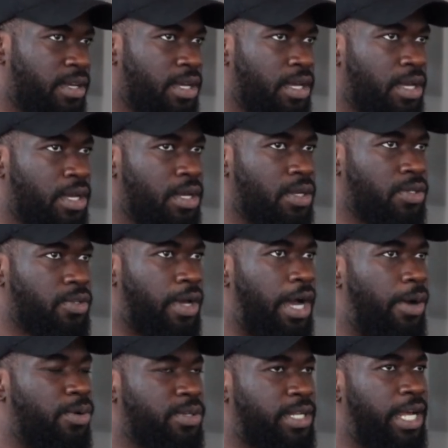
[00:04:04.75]
Mm-hmm. So
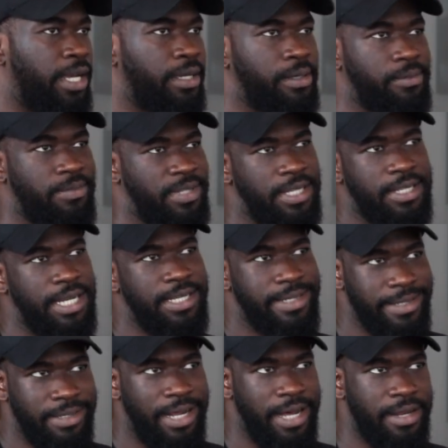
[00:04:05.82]
I was like, since I
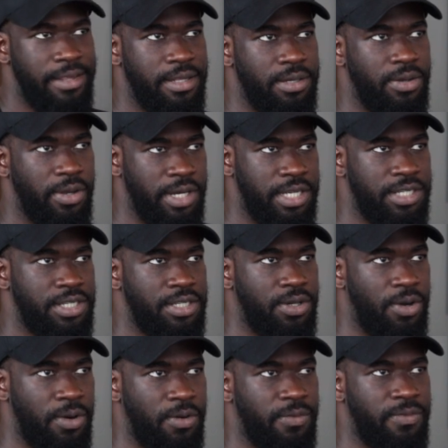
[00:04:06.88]
still had the knowledge
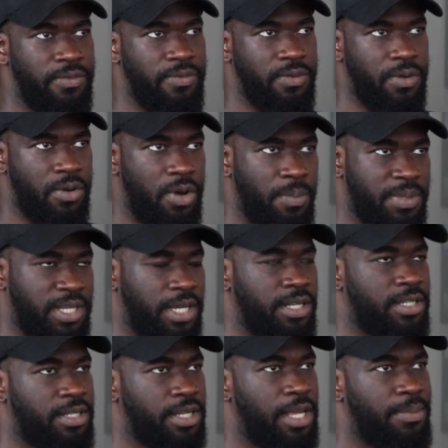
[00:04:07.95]
of comp
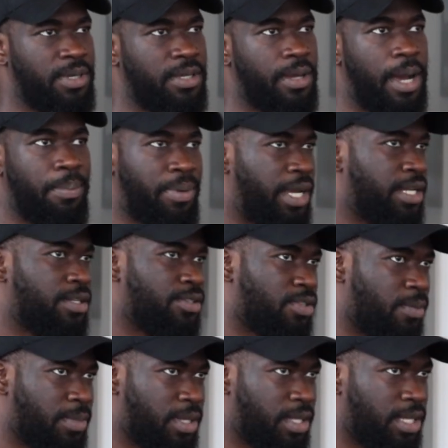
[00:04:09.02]
science, let me apply it in
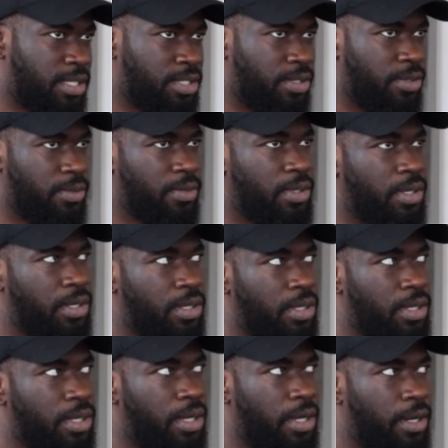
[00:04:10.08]
something that you know
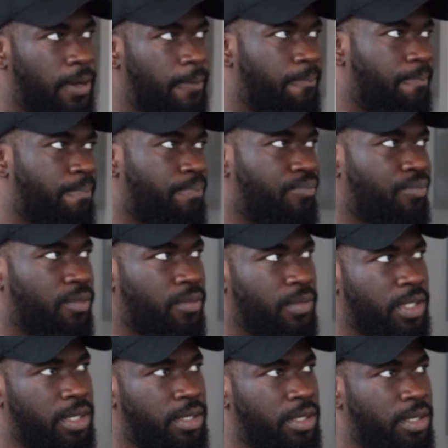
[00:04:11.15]
mm-hmm. um,
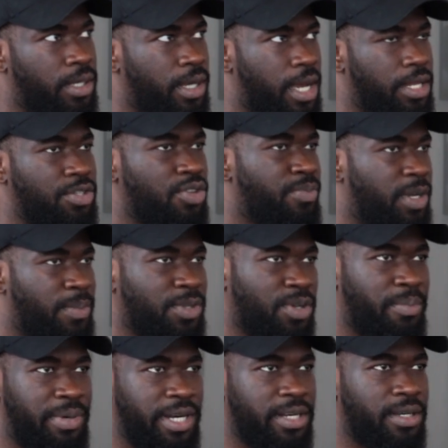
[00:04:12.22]
can still make me
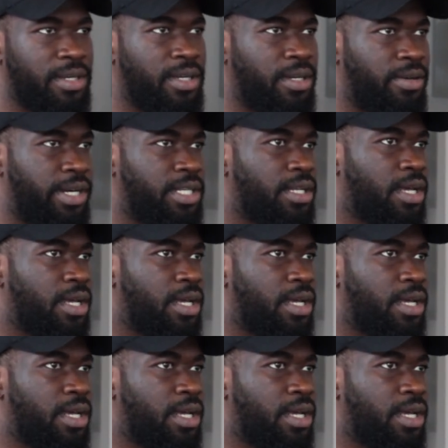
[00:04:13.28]
some bread. Right?